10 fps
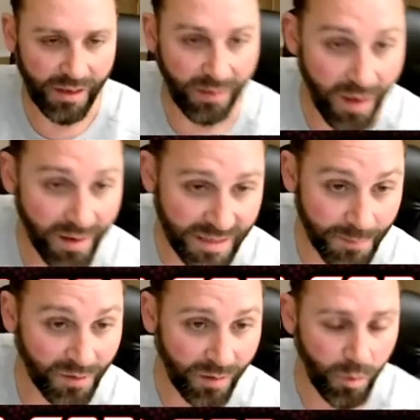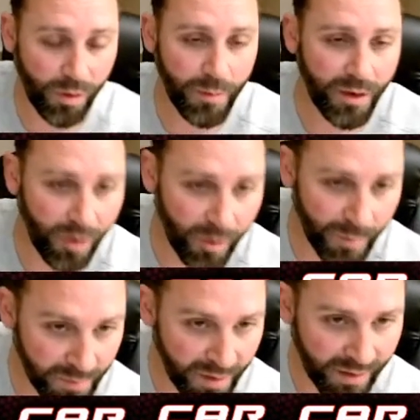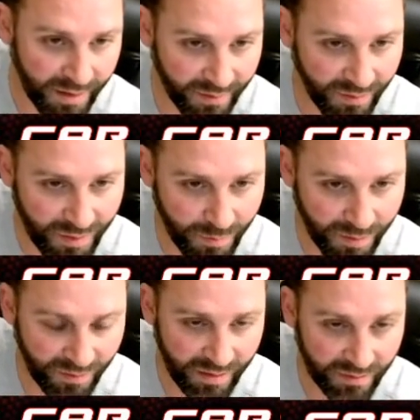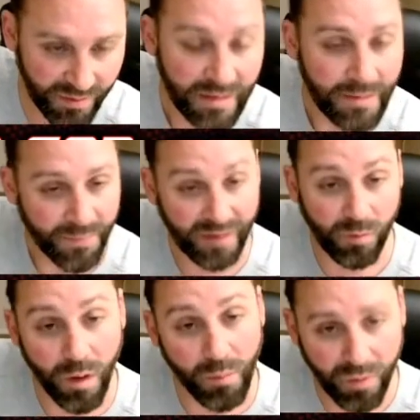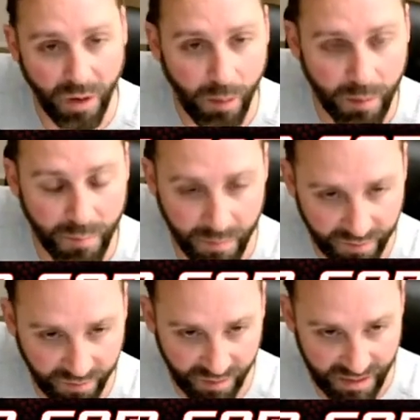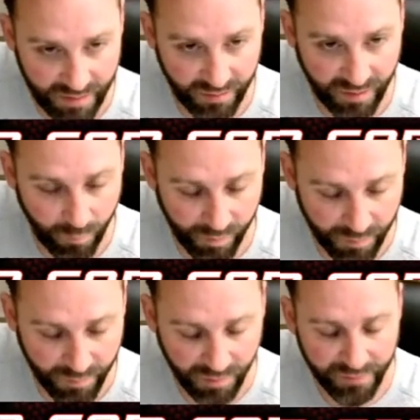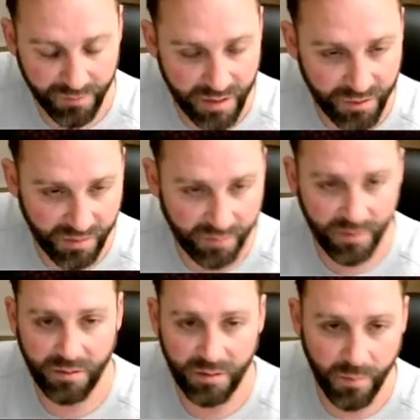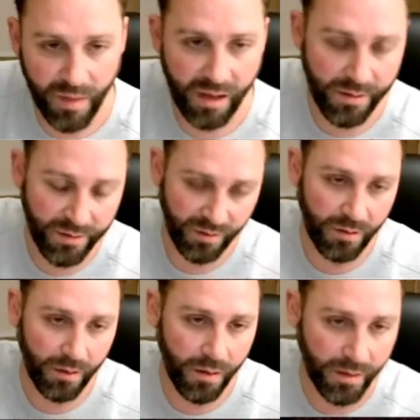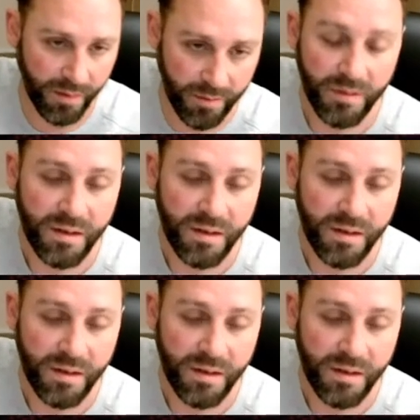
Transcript: sometimes, well, let me call my buddy and see what it says. That's one problem that we see with the proliferation of lithium batteries in car audio.